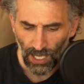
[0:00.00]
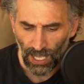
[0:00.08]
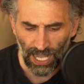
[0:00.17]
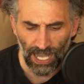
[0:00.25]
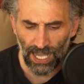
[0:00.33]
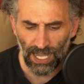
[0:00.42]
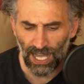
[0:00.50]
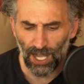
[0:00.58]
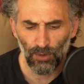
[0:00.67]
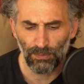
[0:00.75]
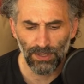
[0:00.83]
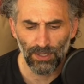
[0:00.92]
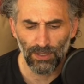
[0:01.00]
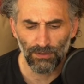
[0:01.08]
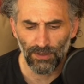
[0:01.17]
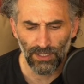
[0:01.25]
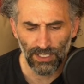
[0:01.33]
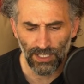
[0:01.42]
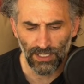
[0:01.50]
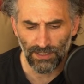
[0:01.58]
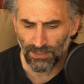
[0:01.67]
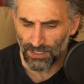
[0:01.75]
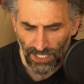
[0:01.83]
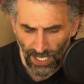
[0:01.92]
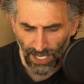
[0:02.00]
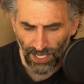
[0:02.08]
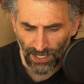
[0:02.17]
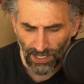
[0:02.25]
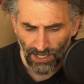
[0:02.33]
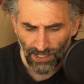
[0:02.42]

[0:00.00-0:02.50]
Ah, how beautiful it is. Yeah